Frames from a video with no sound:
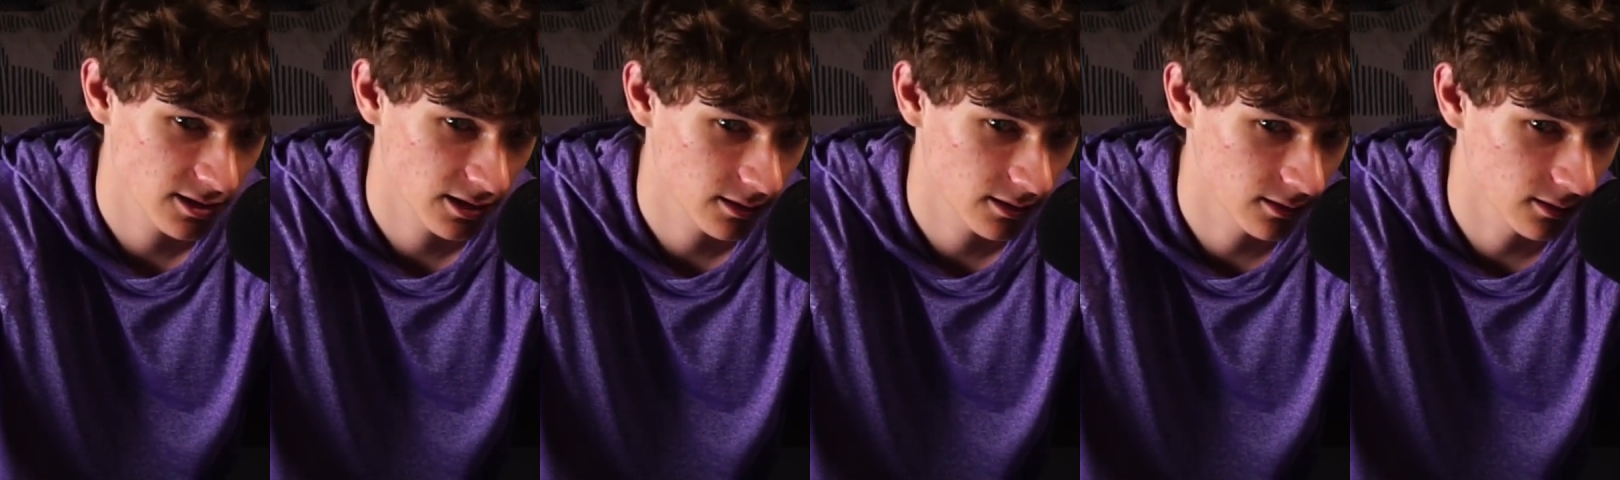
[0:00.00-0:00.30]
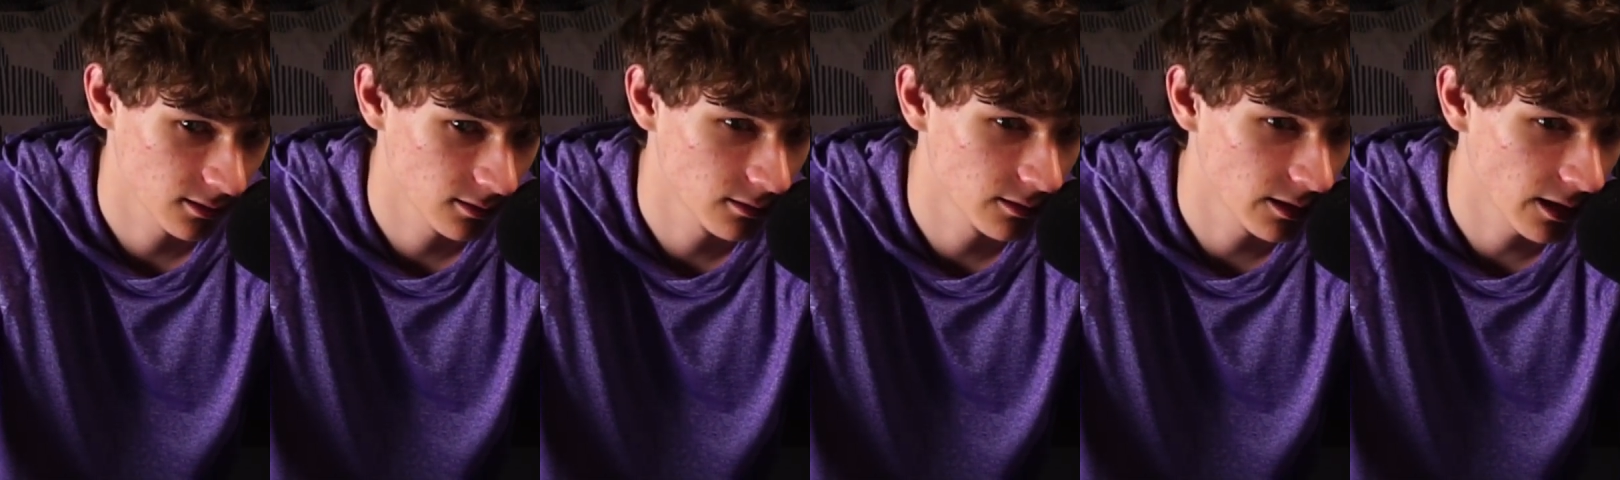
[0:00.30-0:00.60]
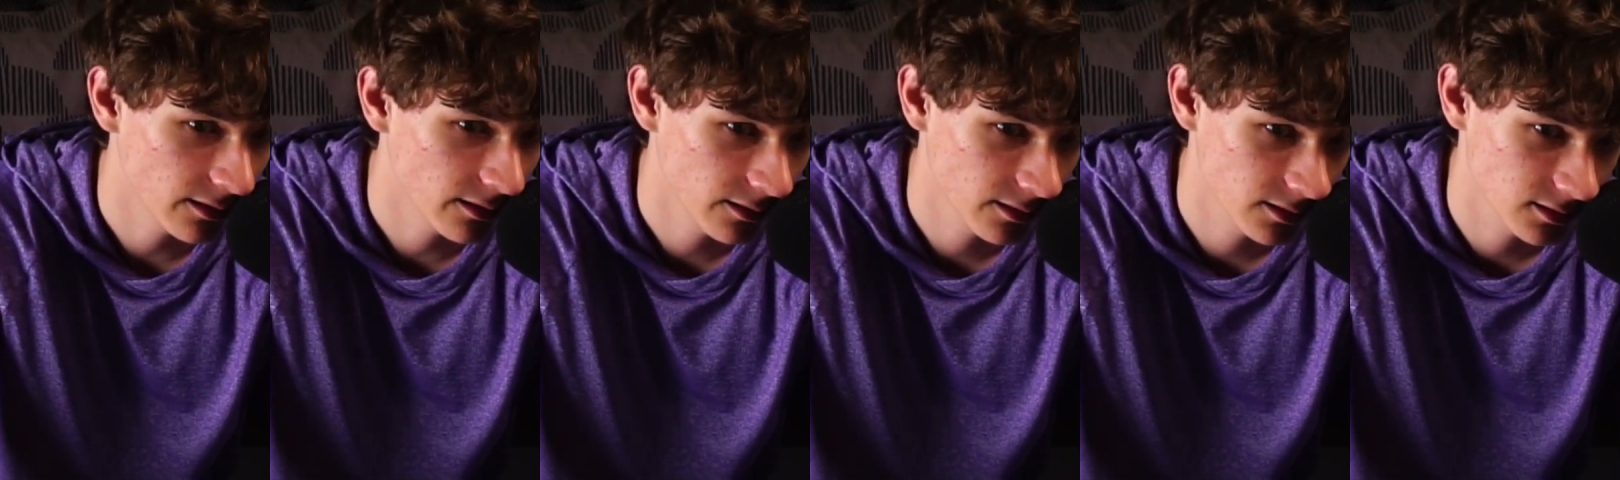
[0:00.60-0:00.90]
Like,
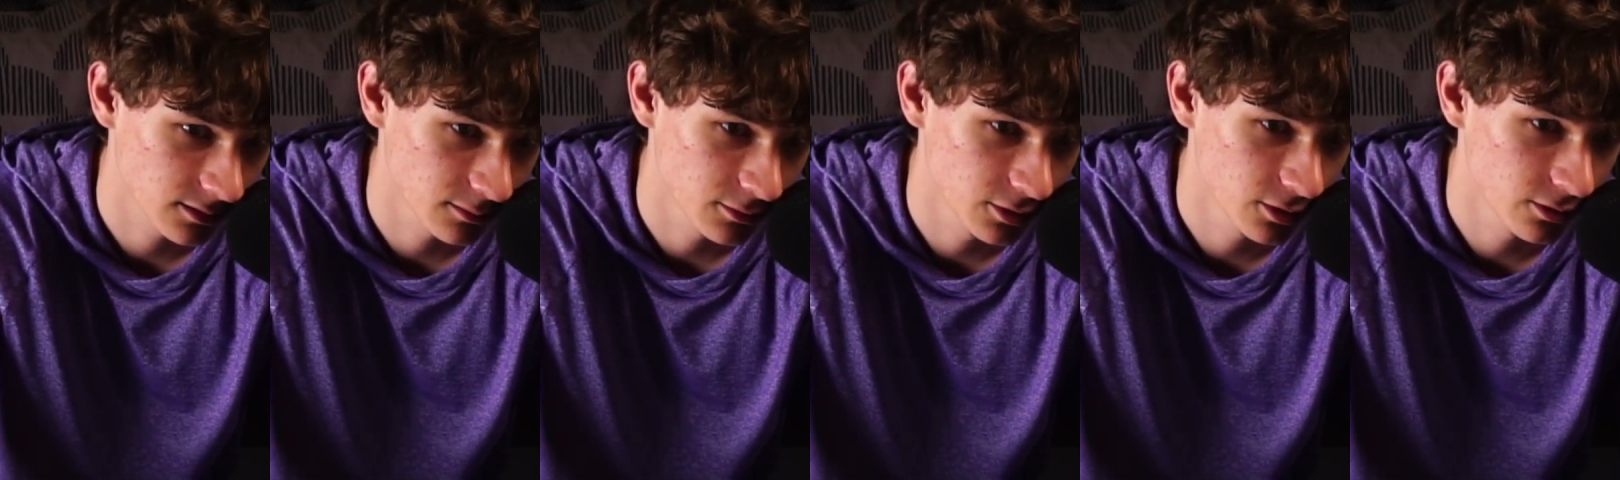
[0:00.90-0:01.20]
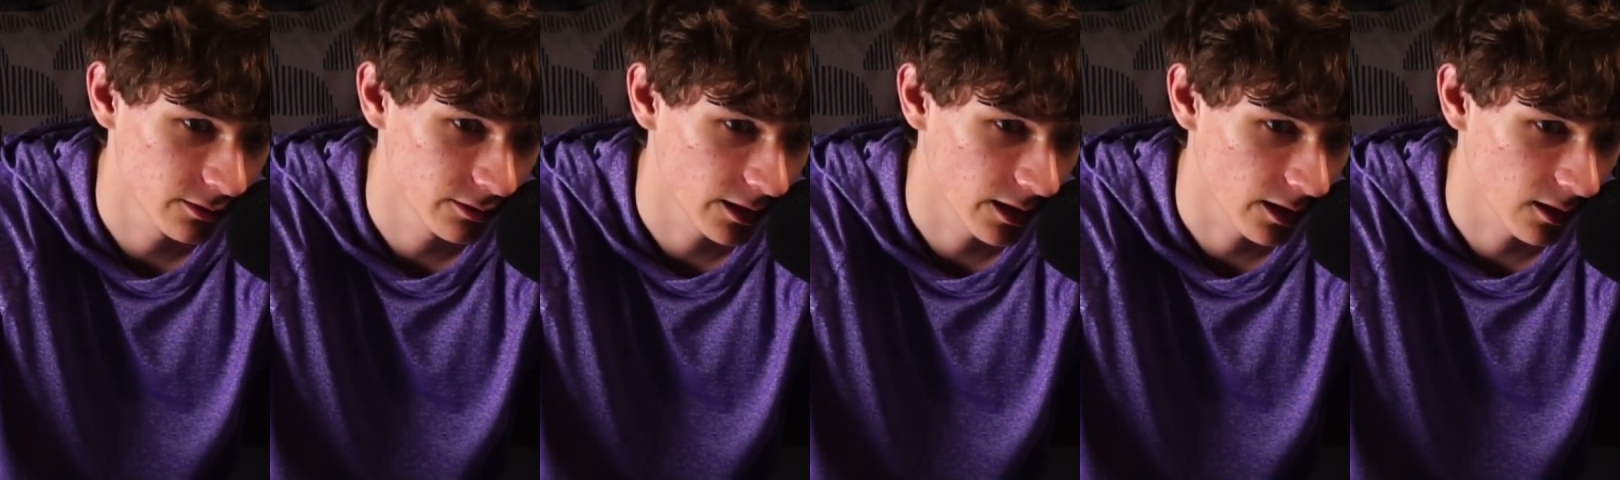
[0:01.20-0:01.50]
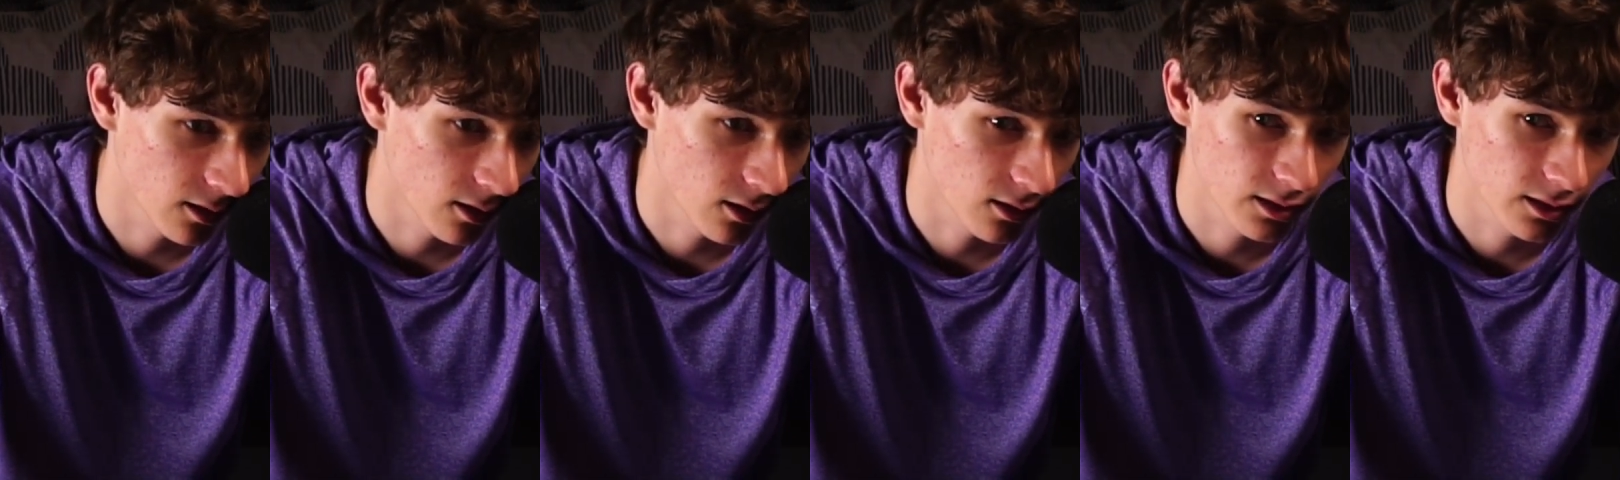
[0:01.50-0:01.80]
nothing is moving
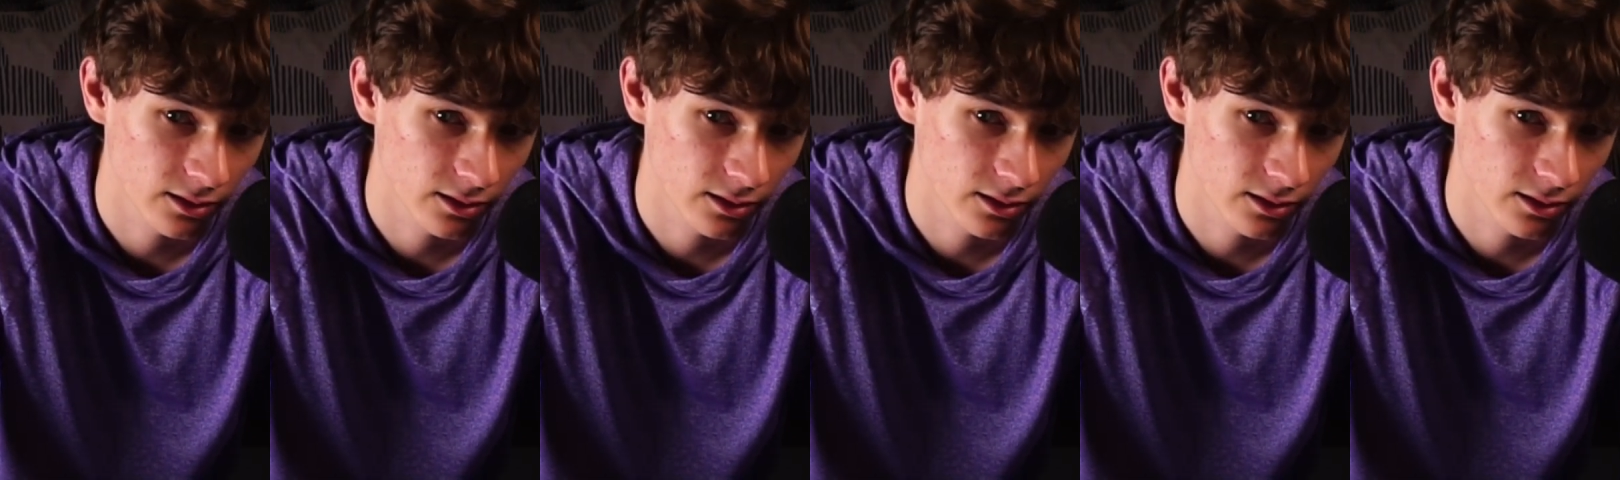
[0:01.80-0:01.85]
at all.